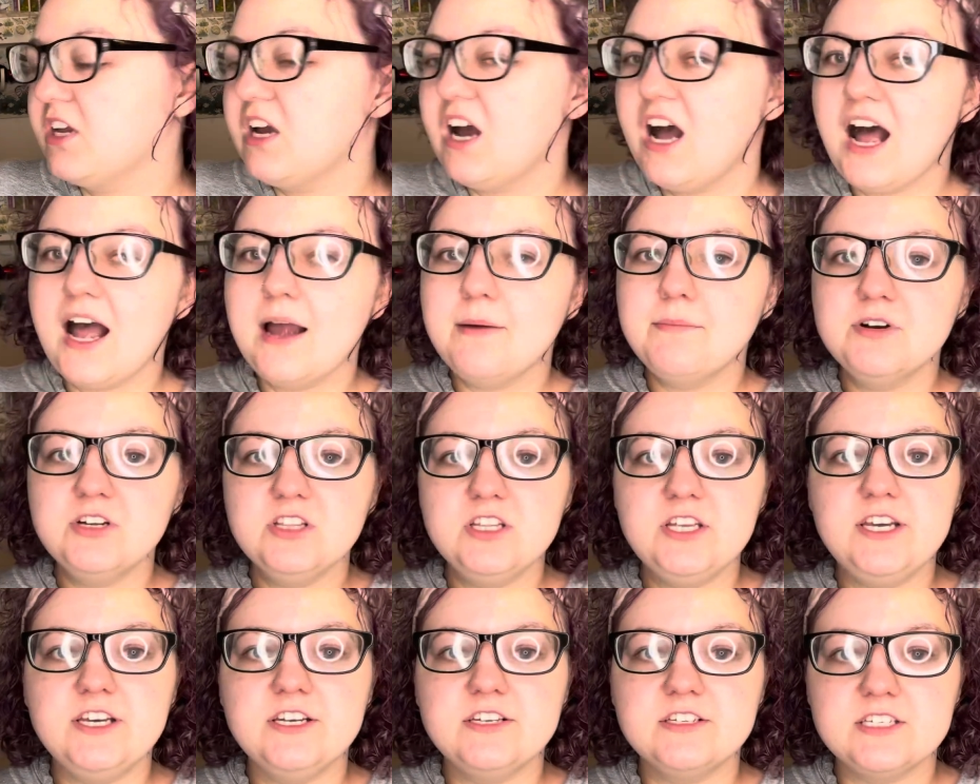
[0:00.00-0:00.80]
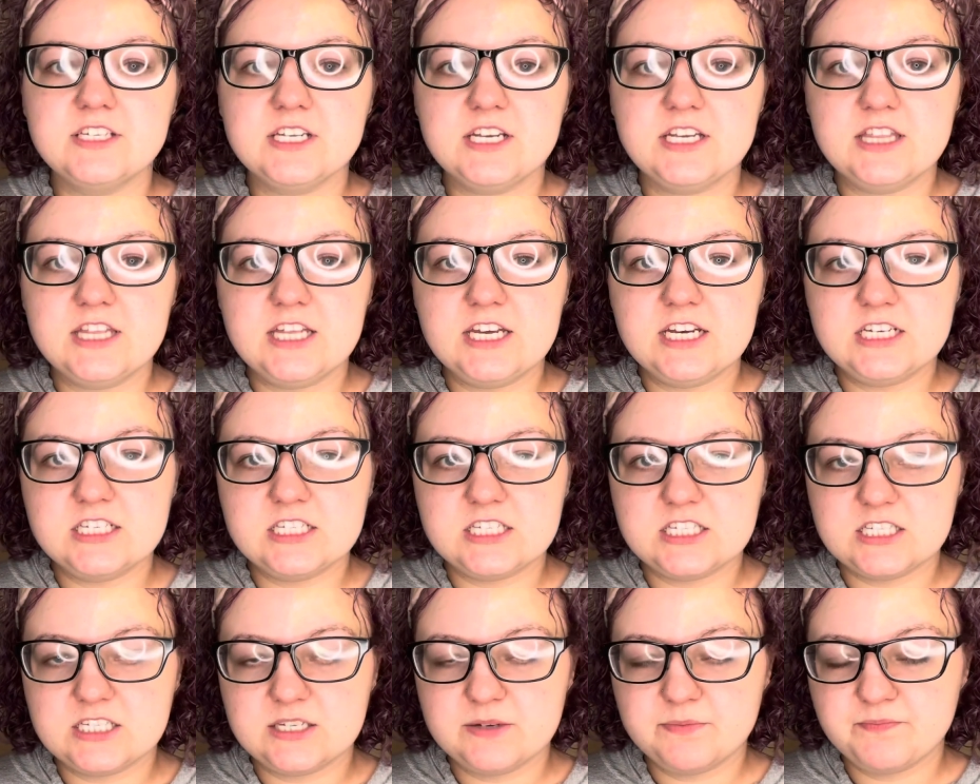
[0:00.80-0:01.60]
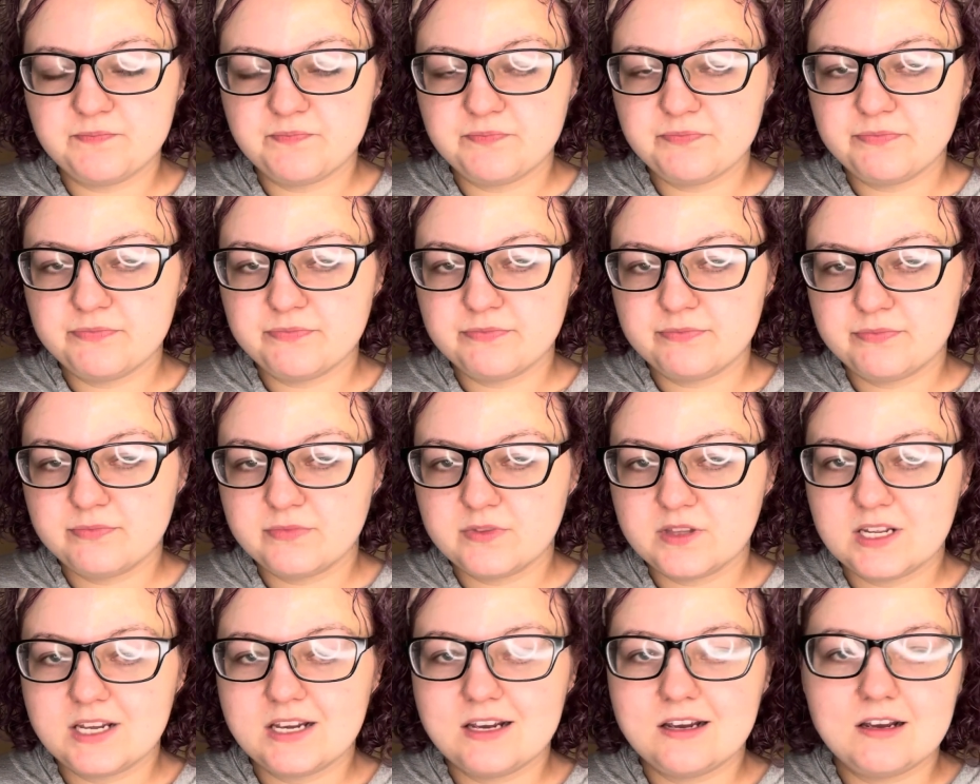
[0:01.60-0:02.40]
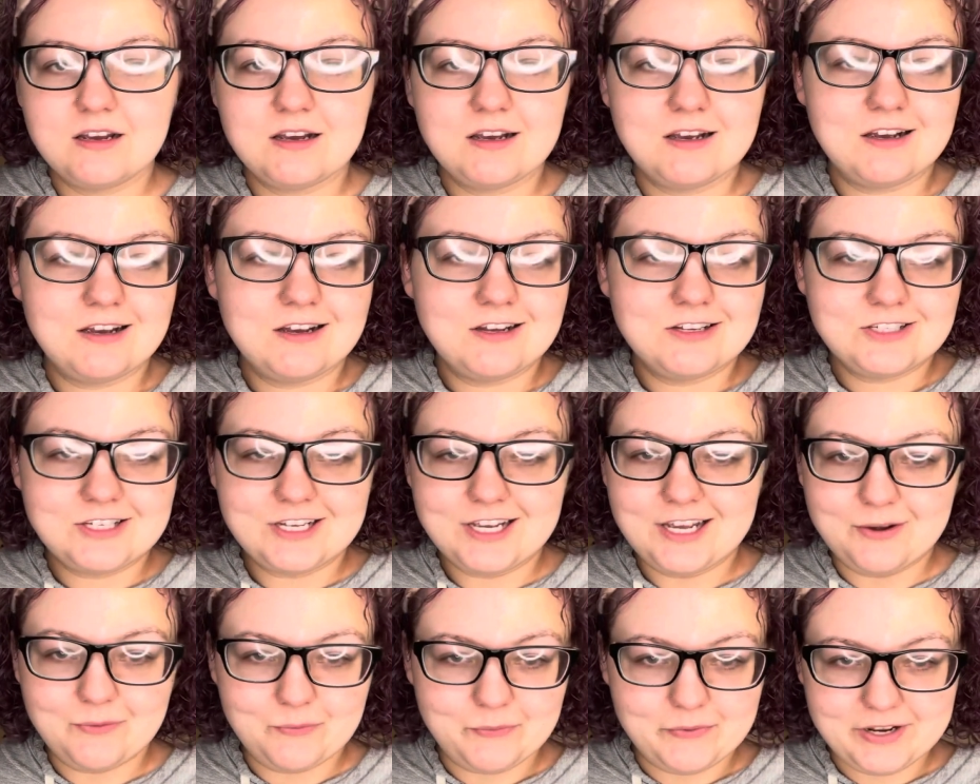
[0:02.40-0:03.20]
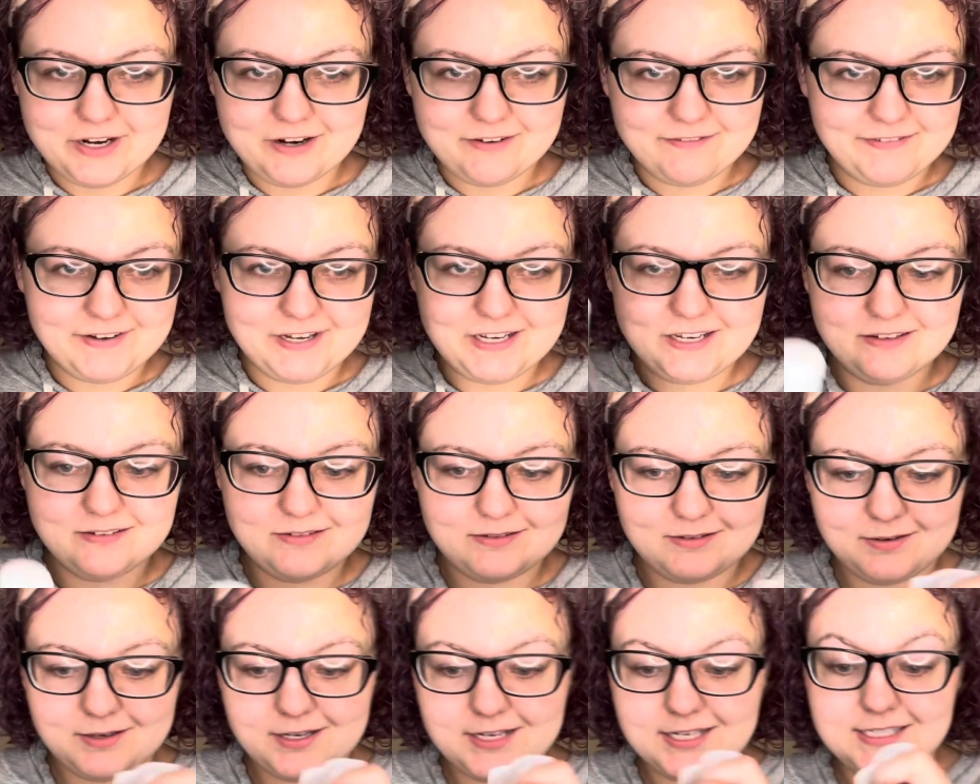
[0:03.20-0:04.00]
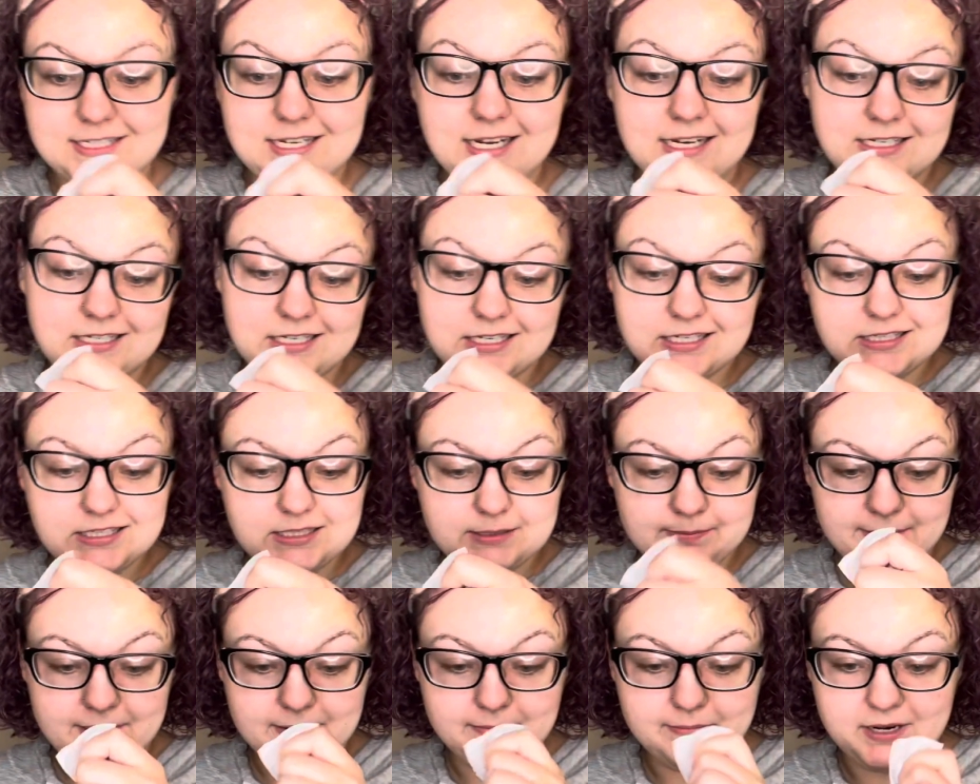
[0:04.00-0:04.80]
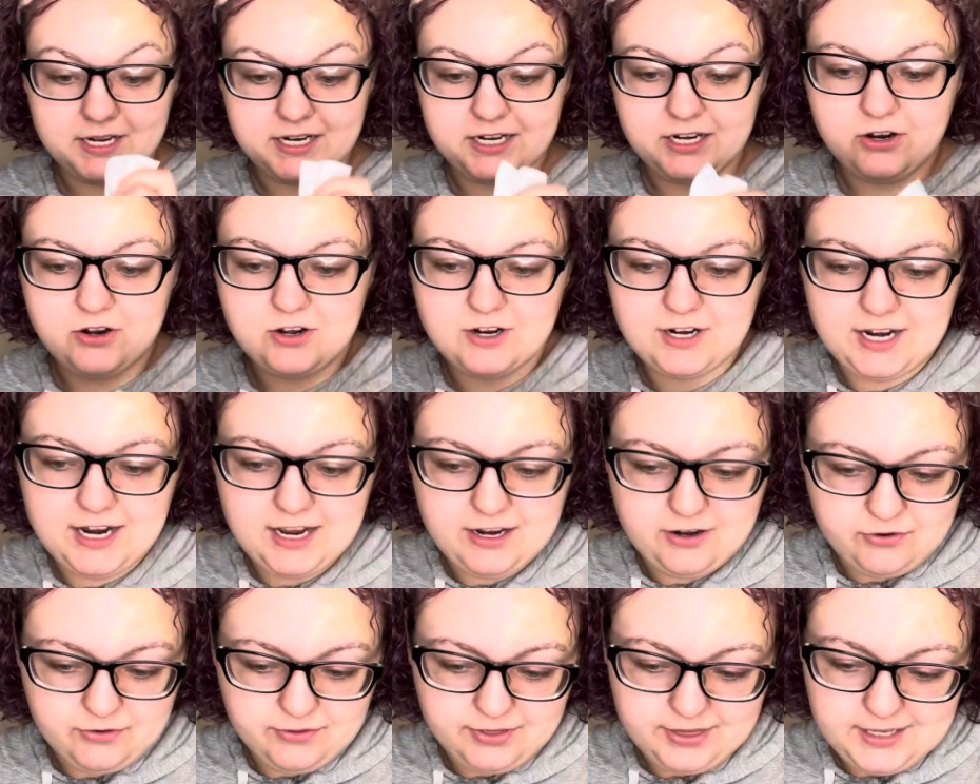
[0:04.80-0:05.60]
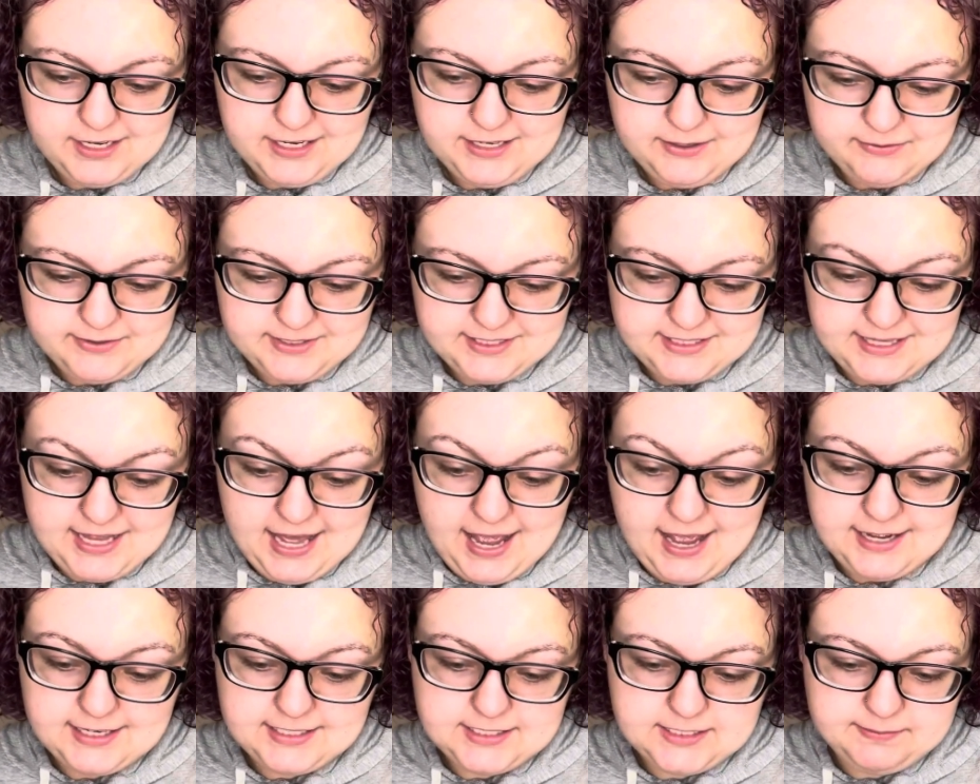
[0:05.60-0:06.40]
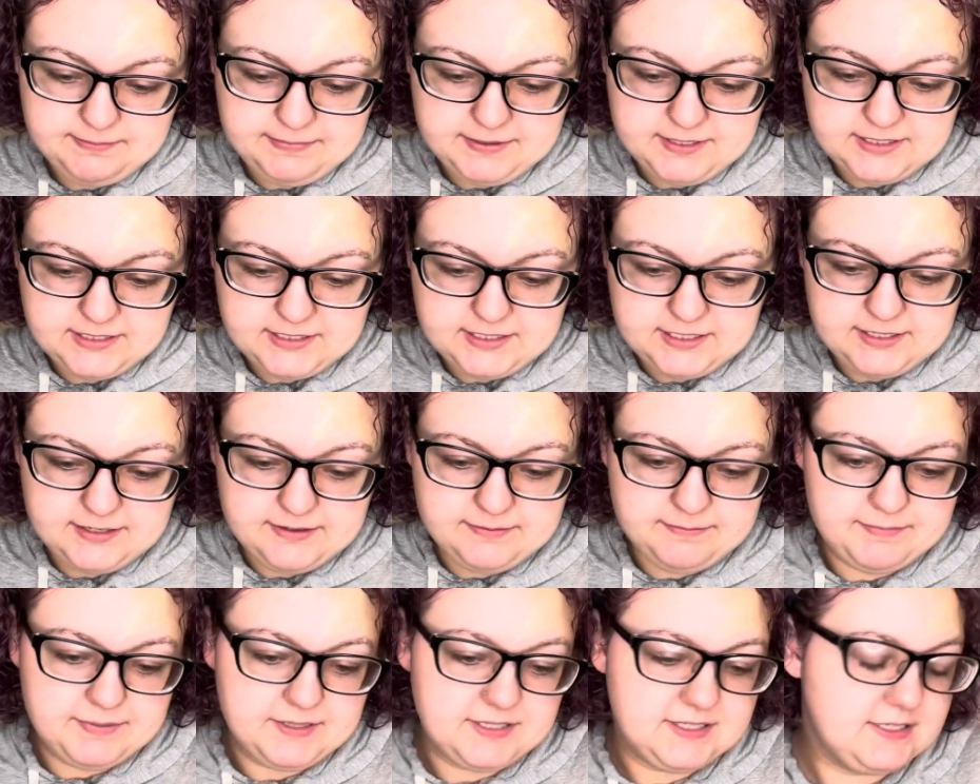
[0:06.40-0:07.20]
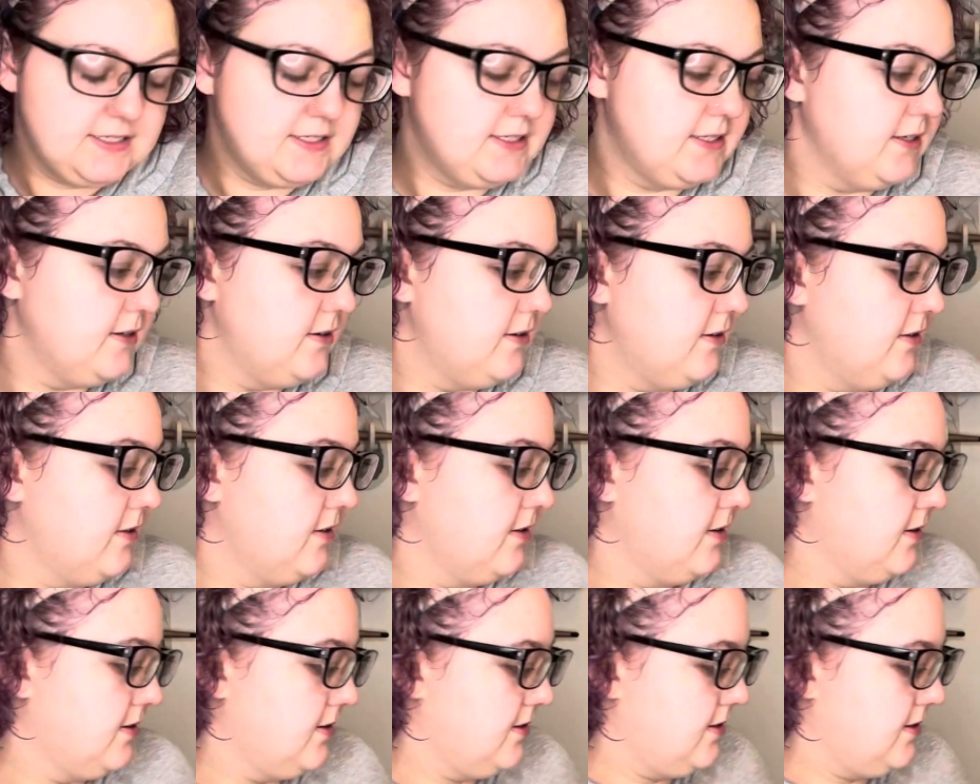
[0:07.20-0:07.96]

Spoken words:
I'm only using this to get rid of it because I did spend money on it. I don't think it was that expensive, but still,